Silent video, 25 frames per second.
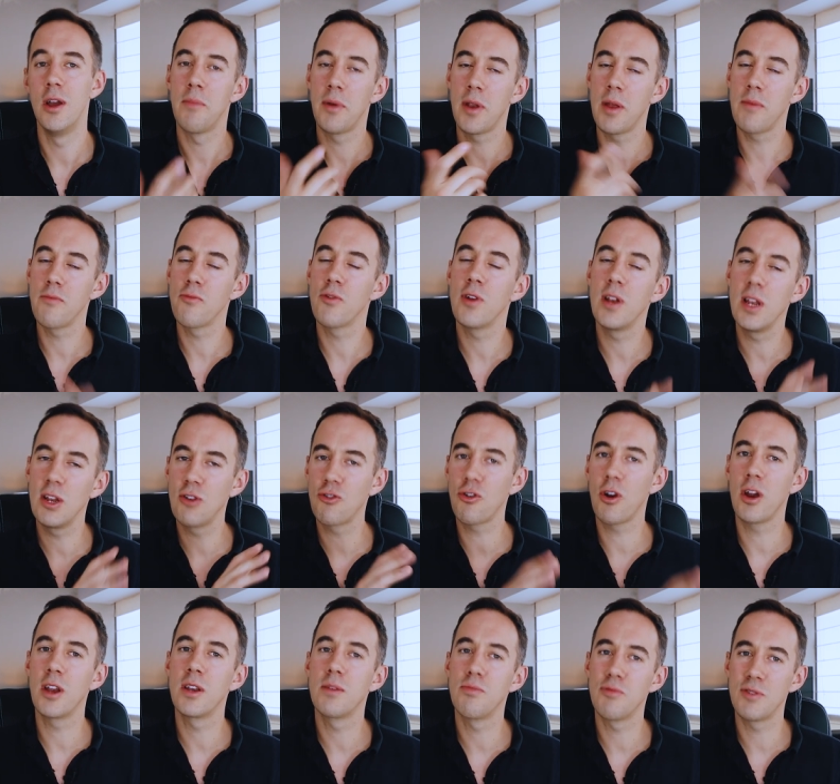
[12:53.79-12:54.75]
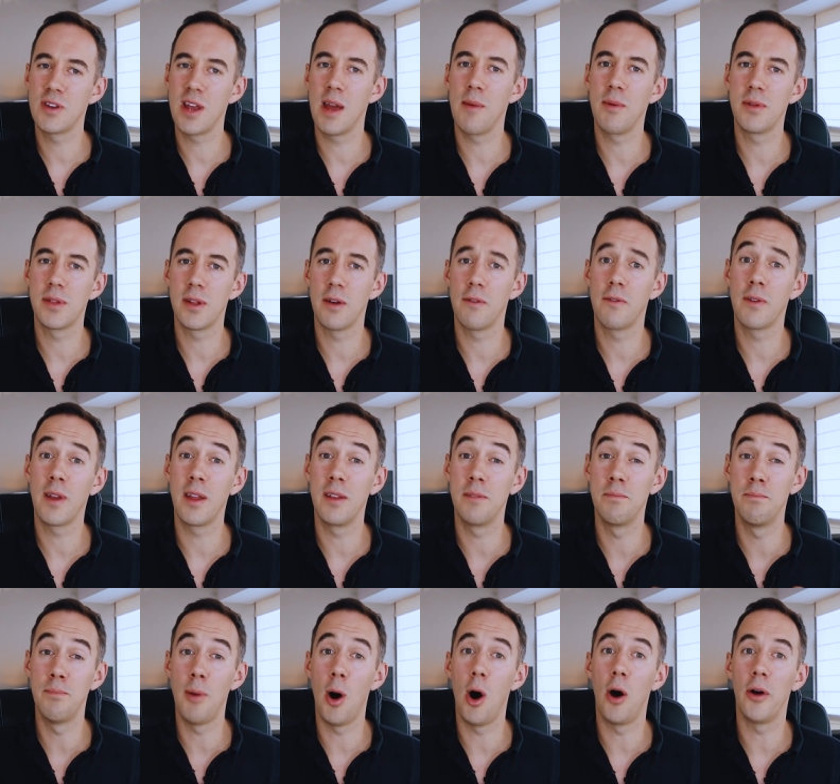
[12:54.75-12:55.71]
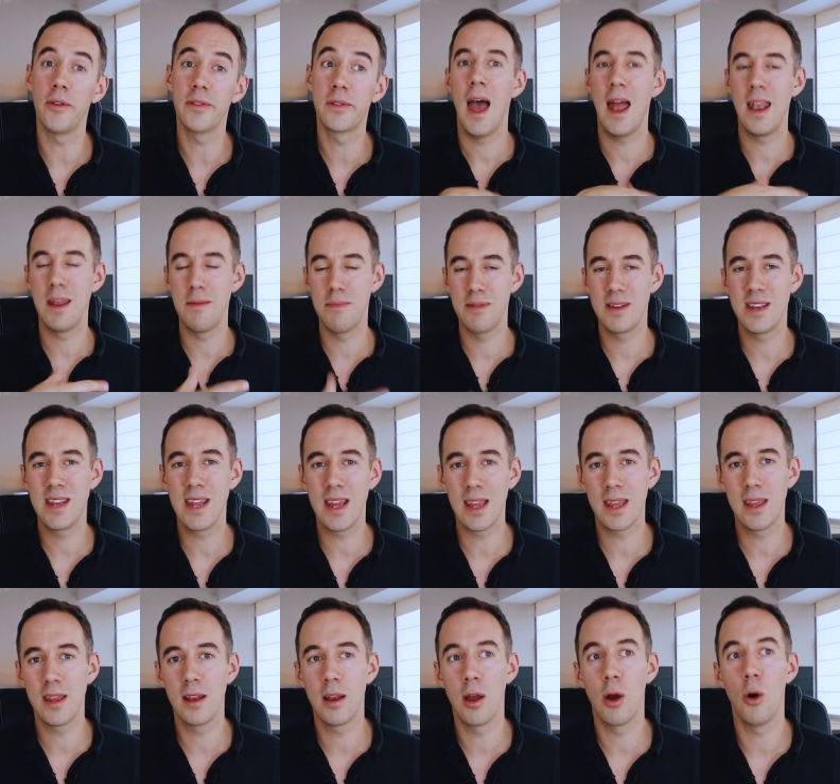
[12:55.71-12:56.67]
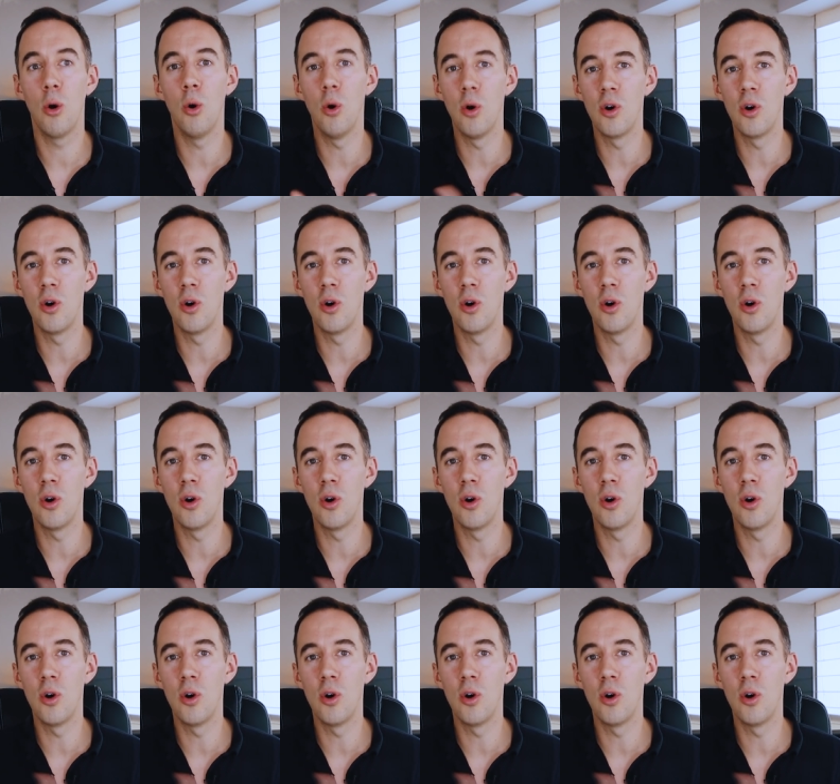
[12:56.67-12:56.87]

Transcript: But I'm really trying to protect myself against bots and in particular